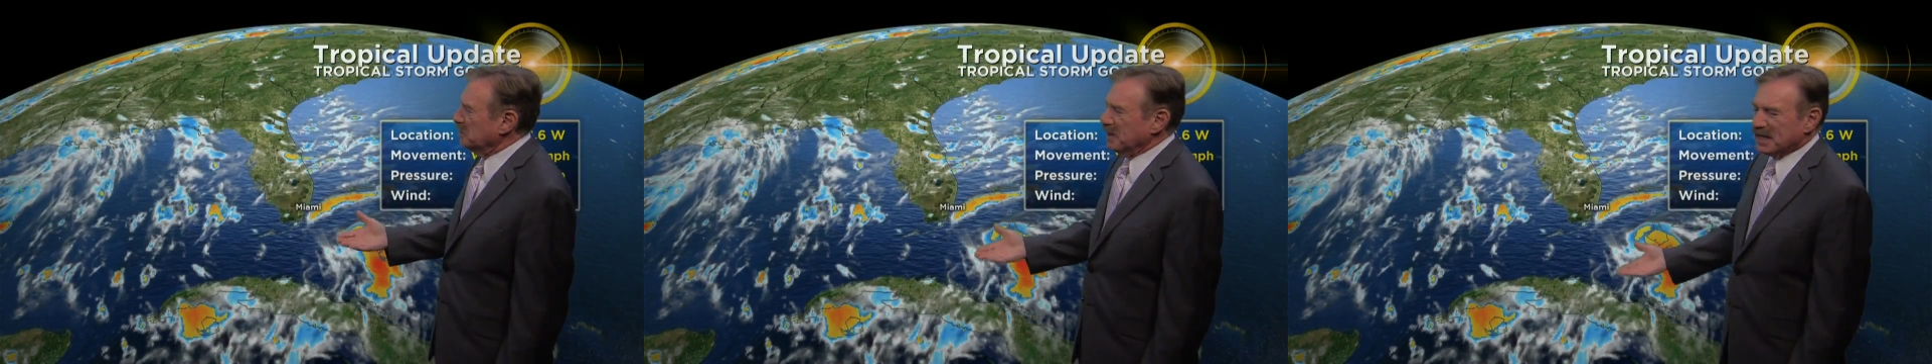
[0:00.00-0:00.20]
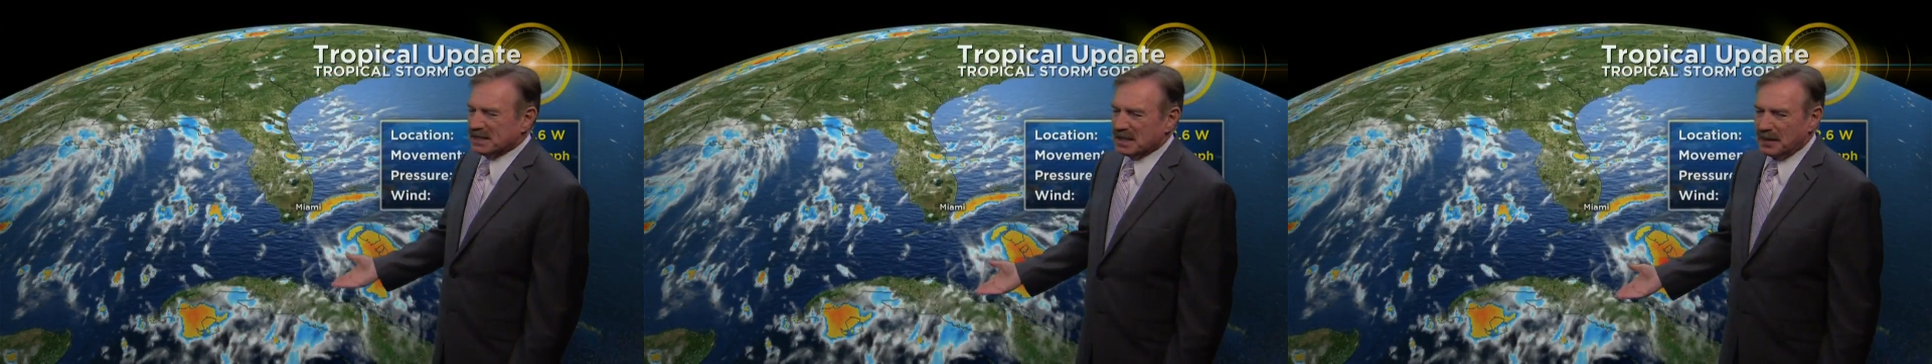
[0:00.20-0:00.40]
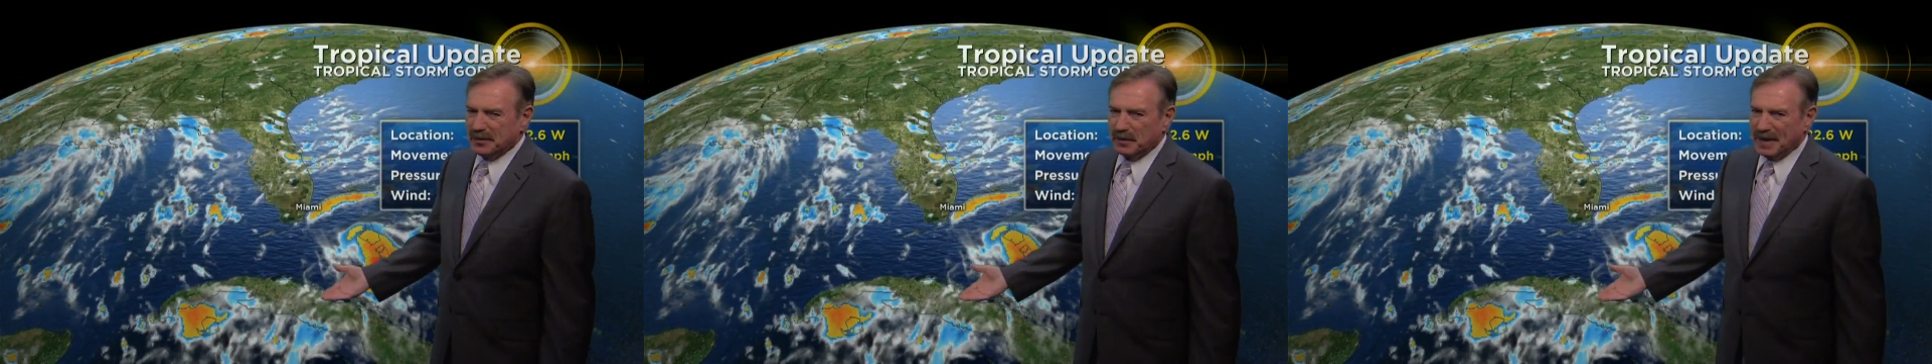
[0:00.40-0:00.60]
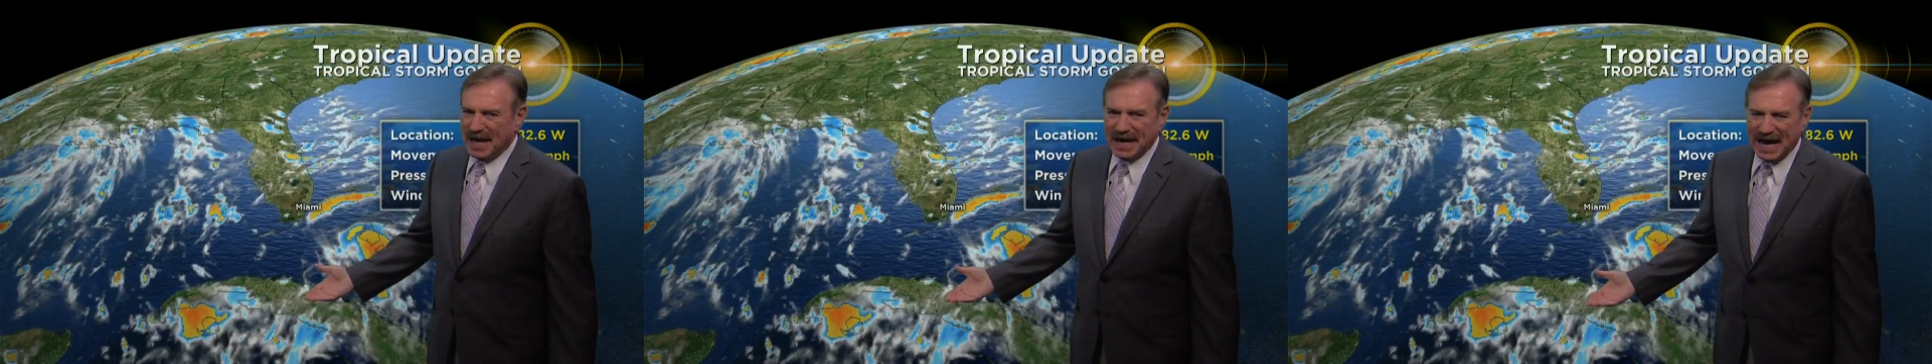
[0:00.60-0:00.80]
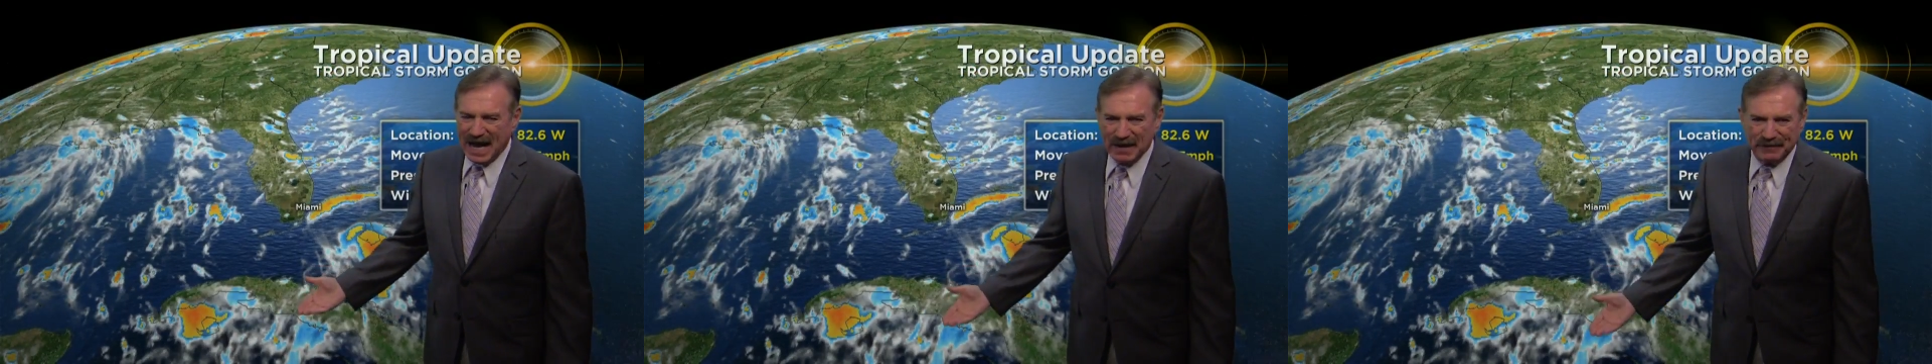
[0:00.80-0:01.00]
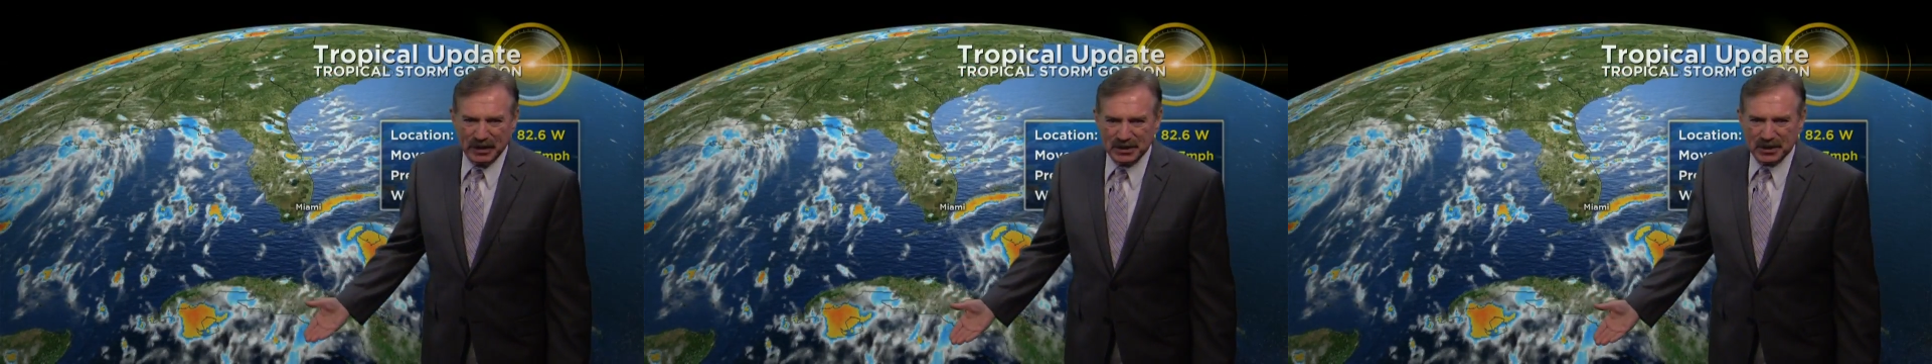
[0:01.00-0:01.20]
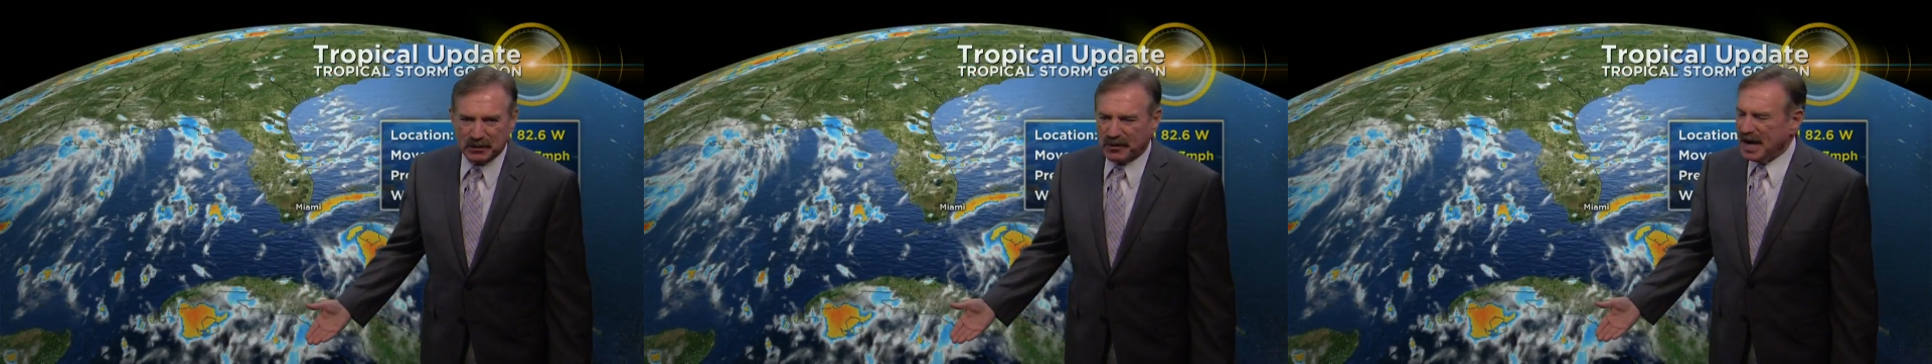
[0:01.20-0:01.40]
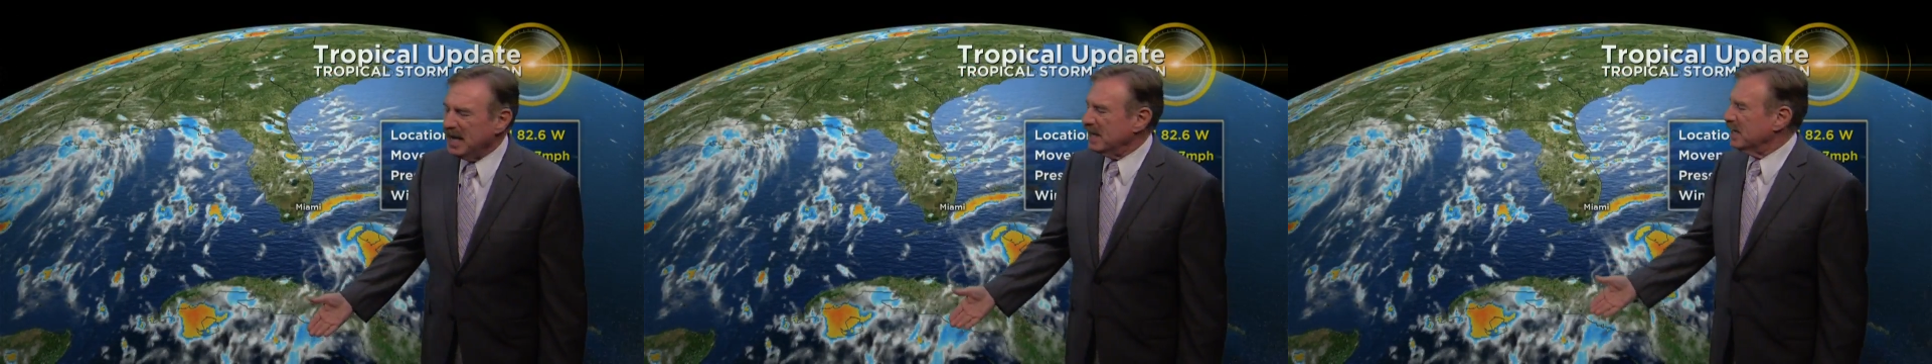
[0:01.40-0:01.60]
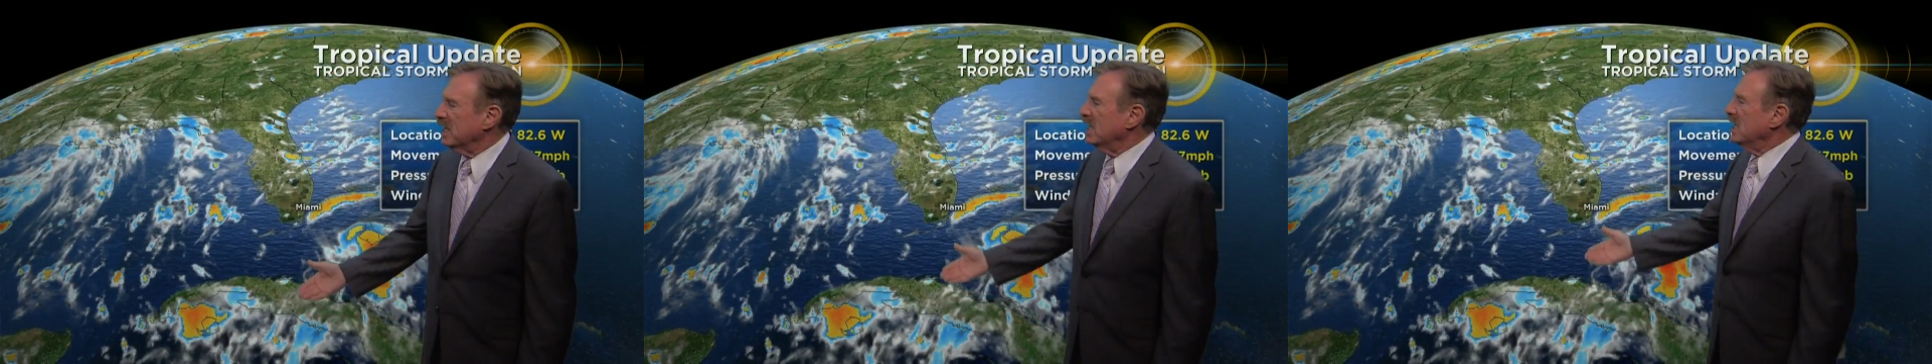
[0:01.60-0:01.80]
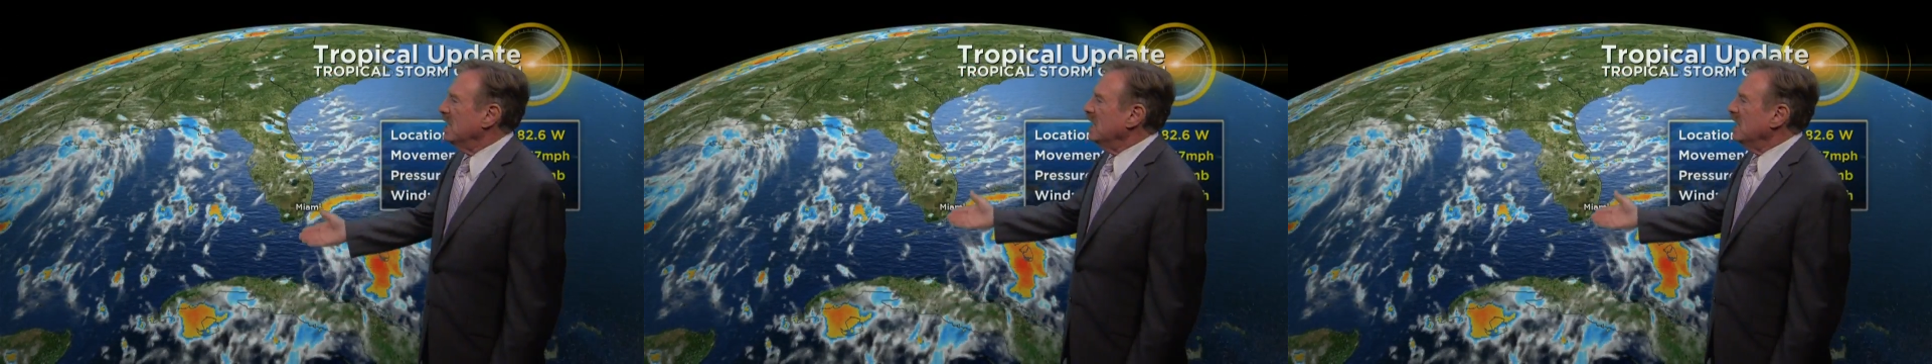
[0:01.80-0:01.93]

picked up about a half inch of rain